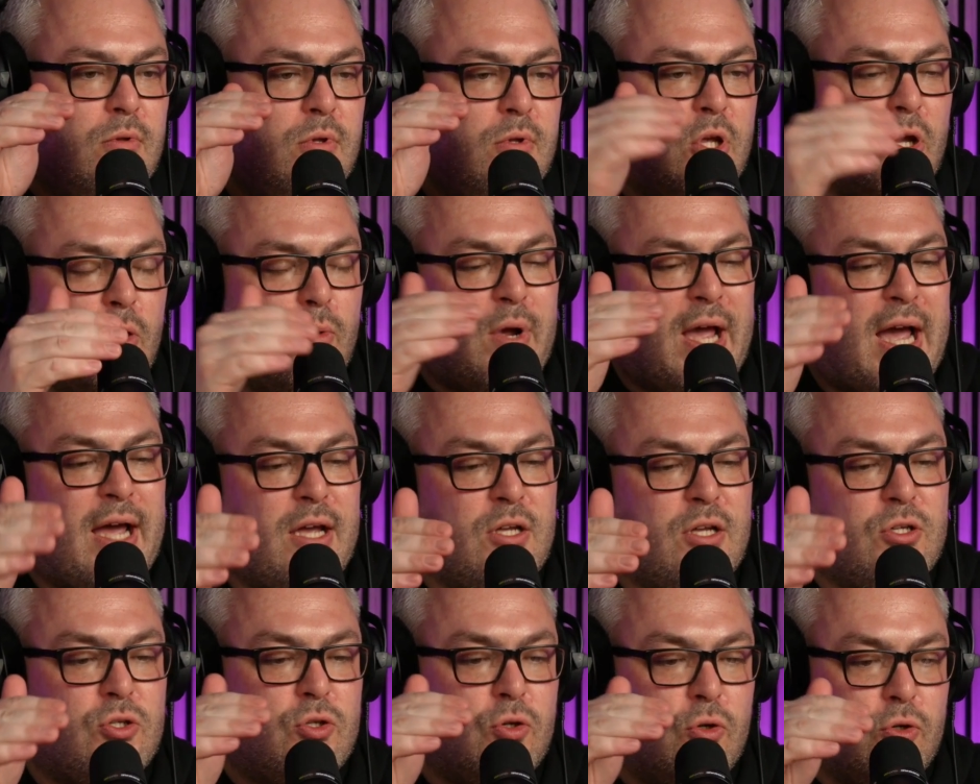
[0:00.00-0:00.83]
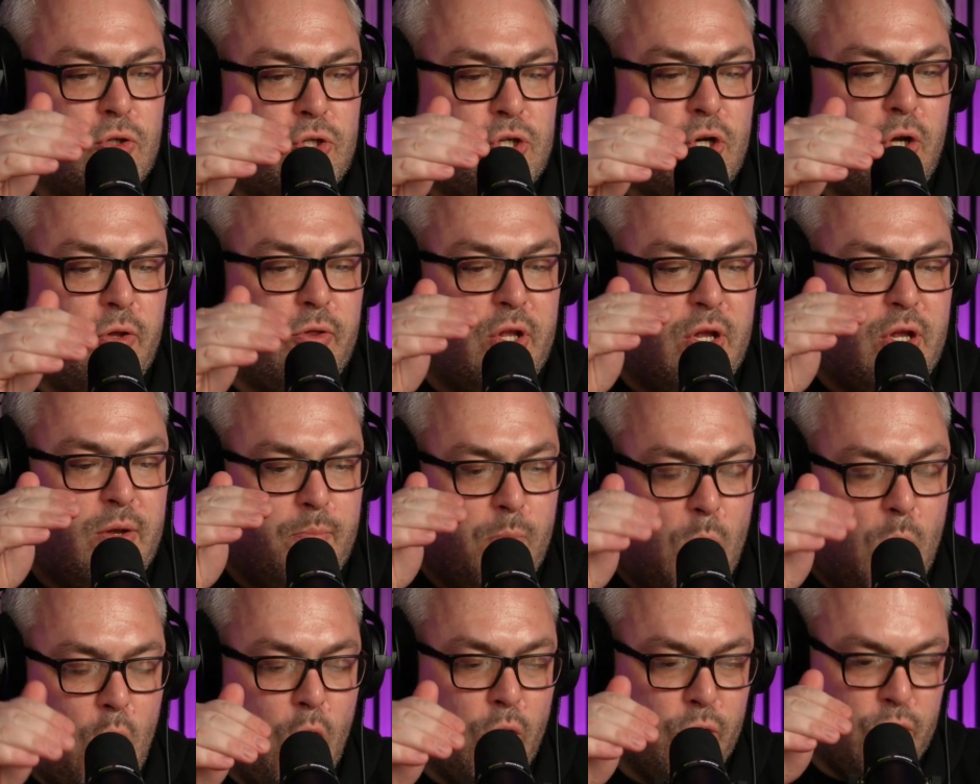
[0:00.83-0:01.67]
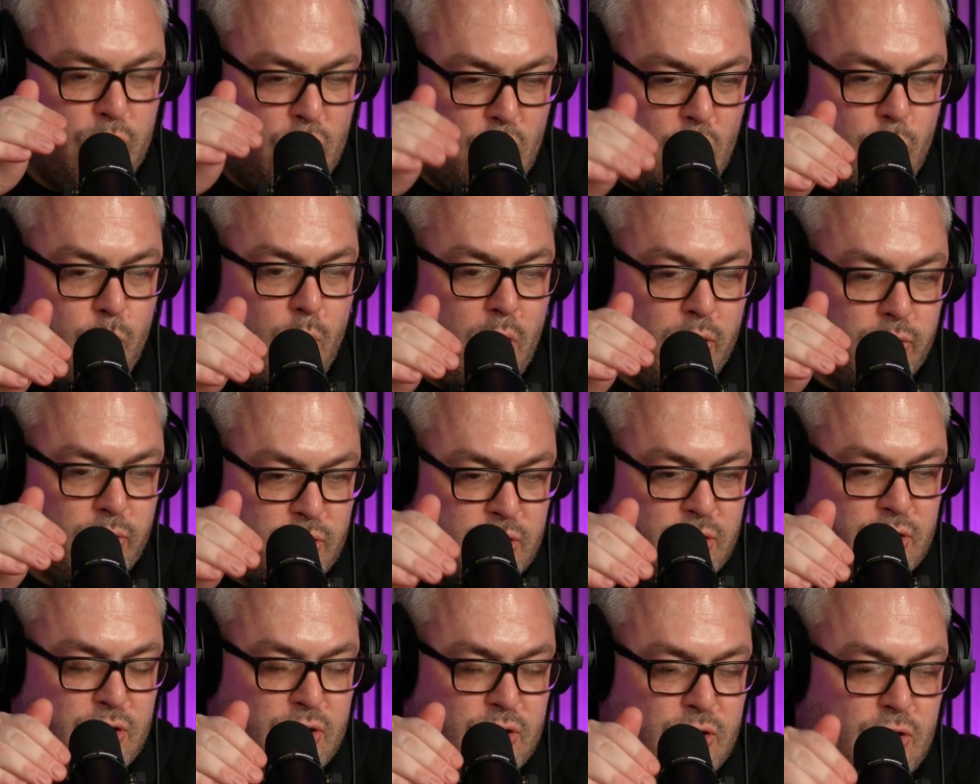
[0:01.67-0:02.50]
you guys touch on the more nuanced